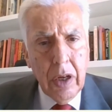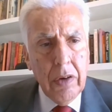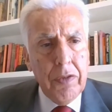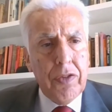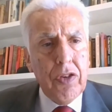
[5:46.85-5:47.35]

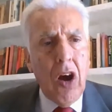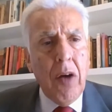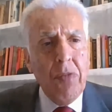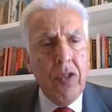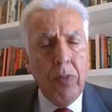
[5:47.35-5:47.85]

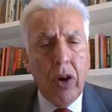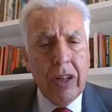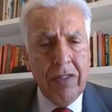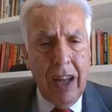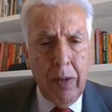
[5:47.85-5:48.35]
from the more
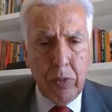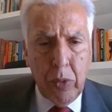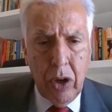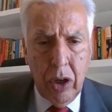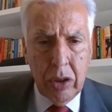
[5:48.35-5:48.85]
developed
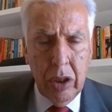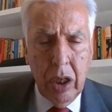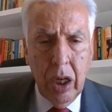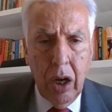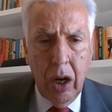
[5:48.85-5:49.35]
world
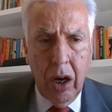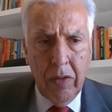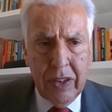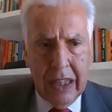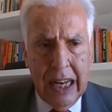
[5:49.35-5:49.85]

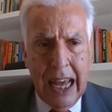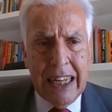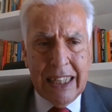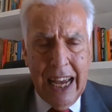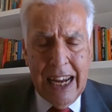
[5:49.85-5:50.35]
of the
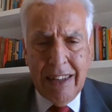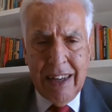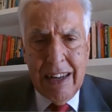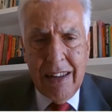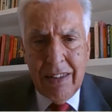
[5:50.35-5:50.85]
late
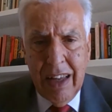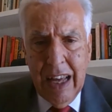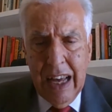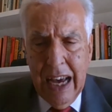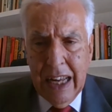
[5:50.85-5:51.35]
18th
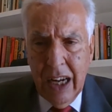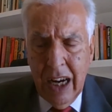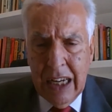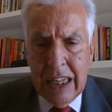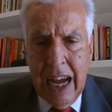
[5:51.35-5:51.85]
and
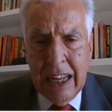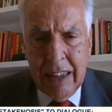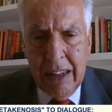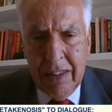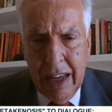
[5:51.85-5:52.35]
early
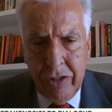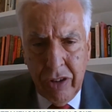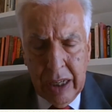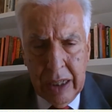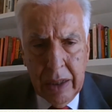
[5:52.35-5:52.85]
19th
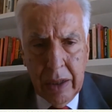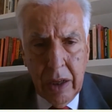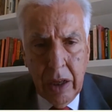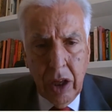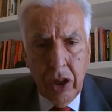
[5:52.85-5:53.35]
century
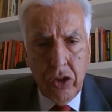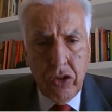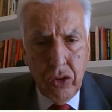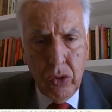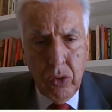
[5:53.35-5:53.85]

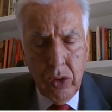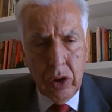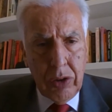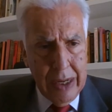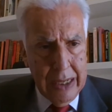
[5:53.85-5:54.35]
to
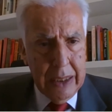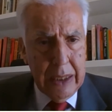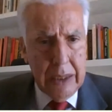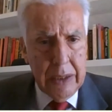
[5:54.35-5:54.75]
Greece.